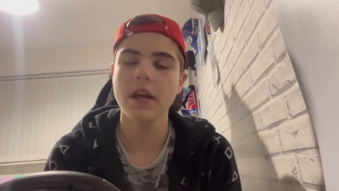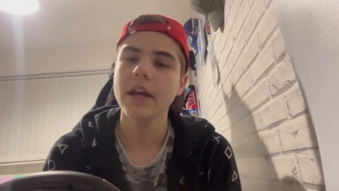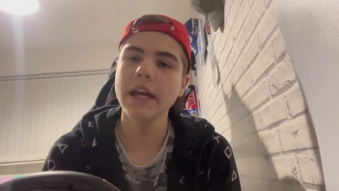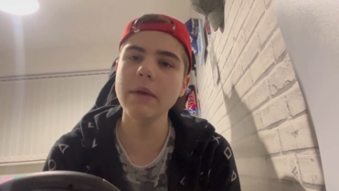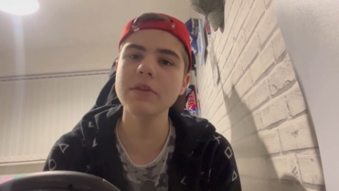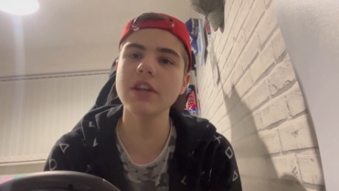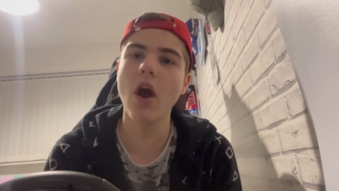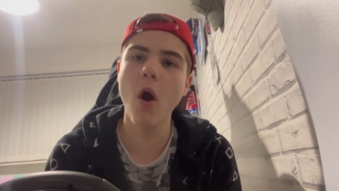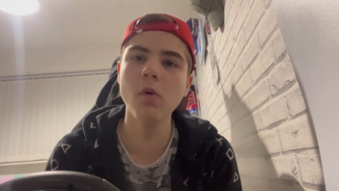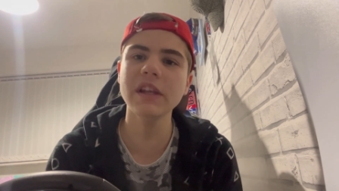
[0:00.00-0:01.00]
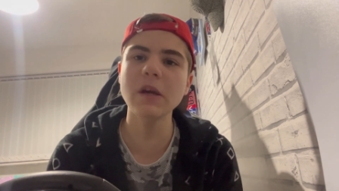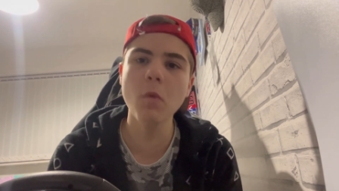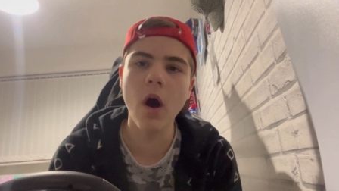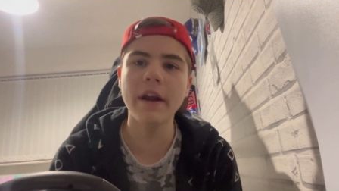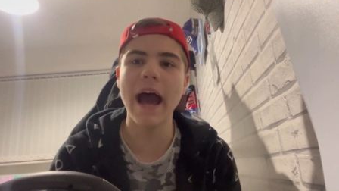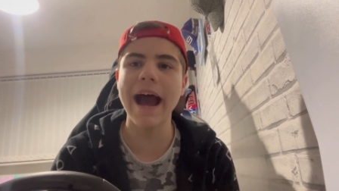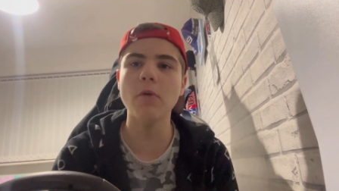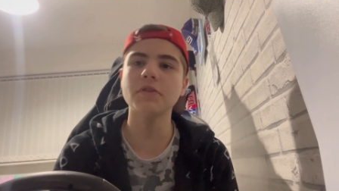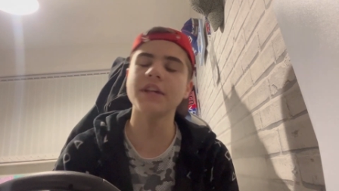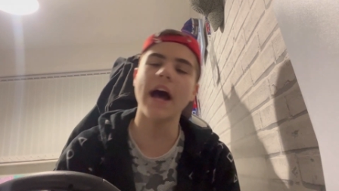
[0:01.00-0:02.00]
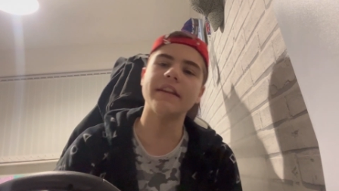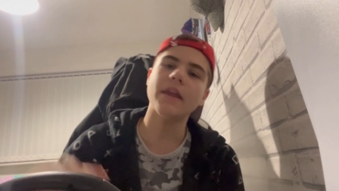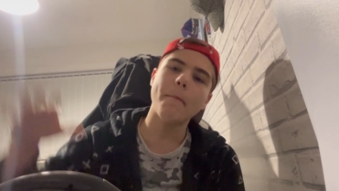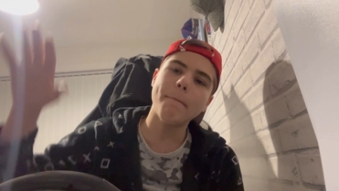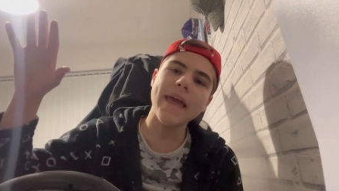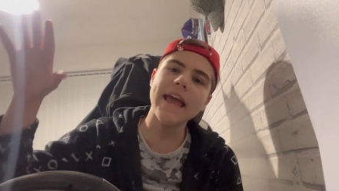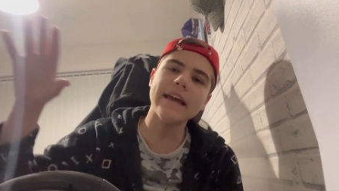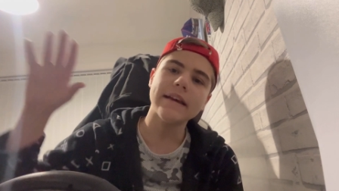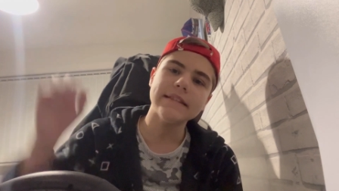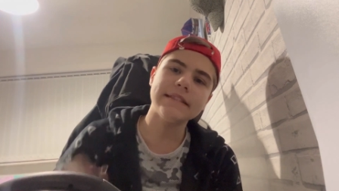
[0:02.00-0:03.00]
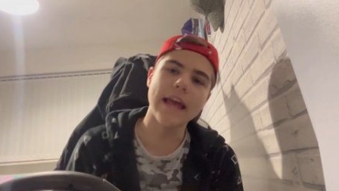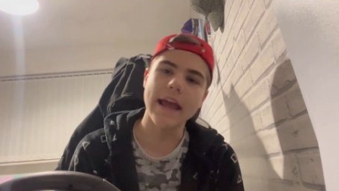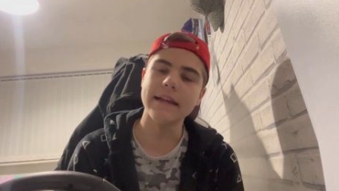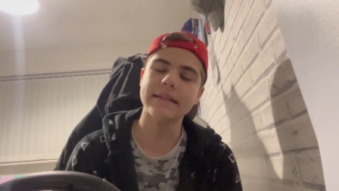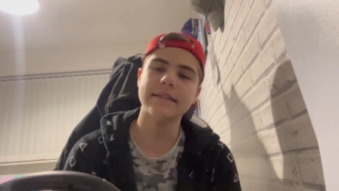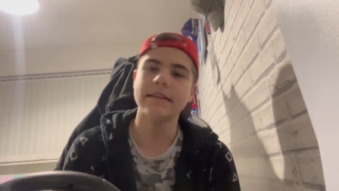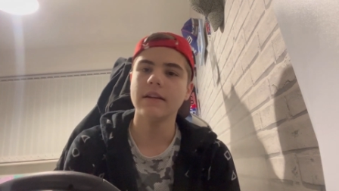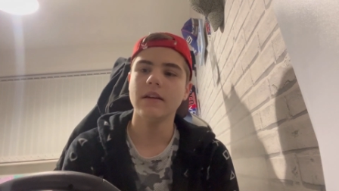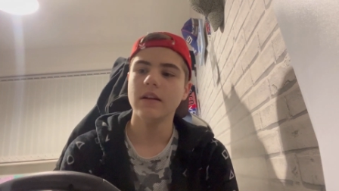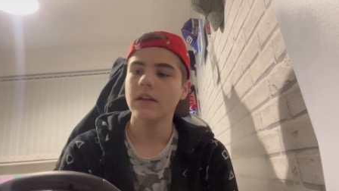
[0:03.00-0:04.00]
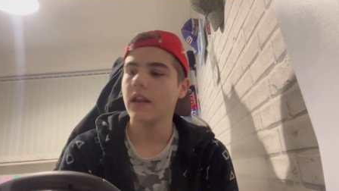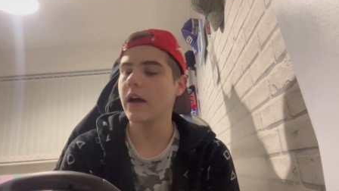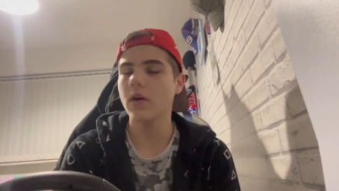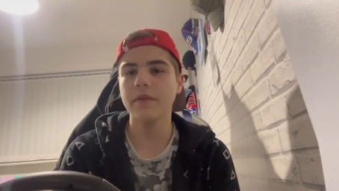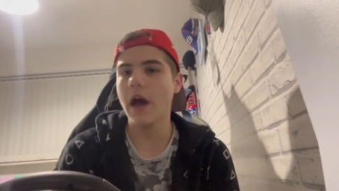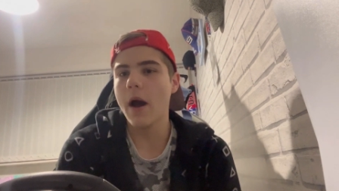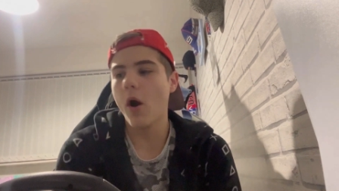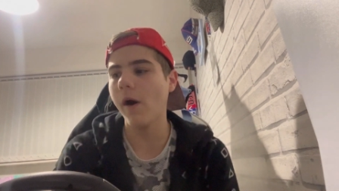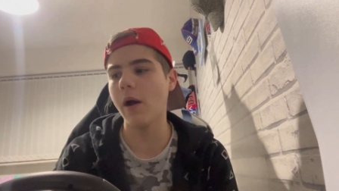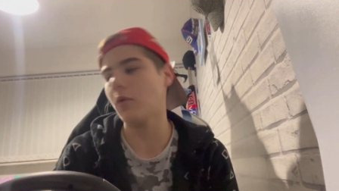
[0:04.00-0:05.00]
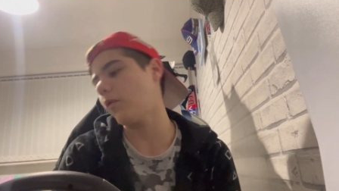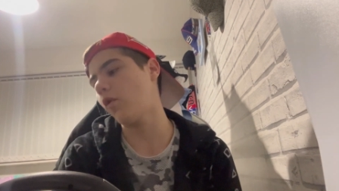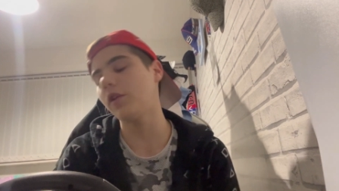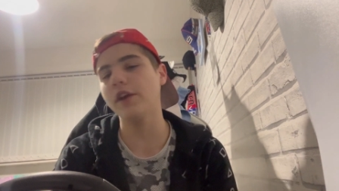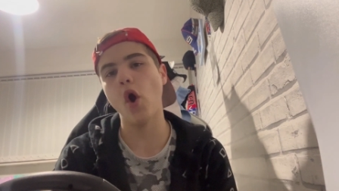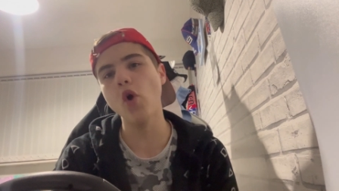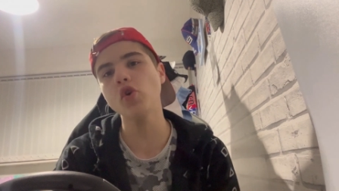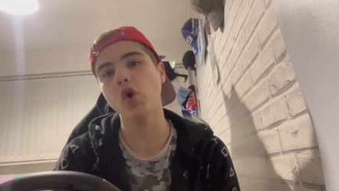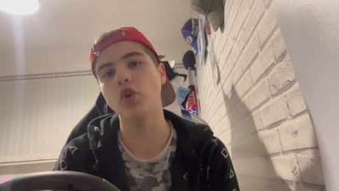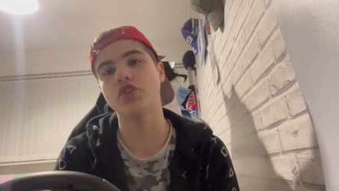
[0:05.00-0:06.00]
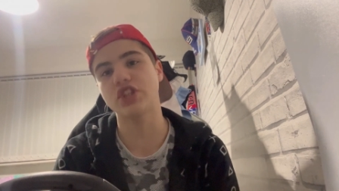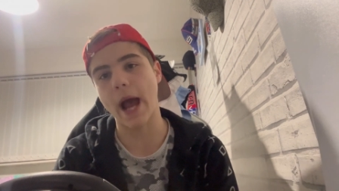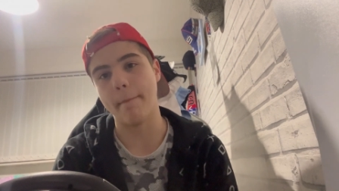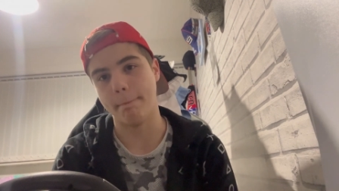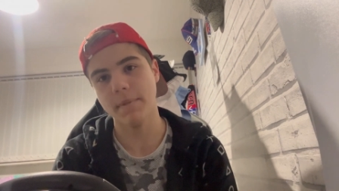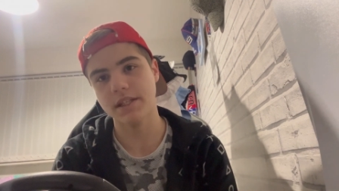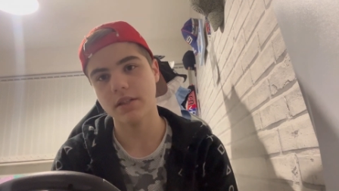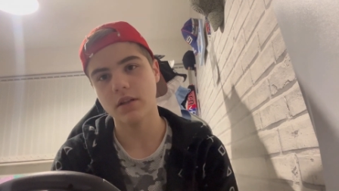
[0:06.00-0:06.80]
He was the only one outside of the big 6, out of all the Uncle Sams.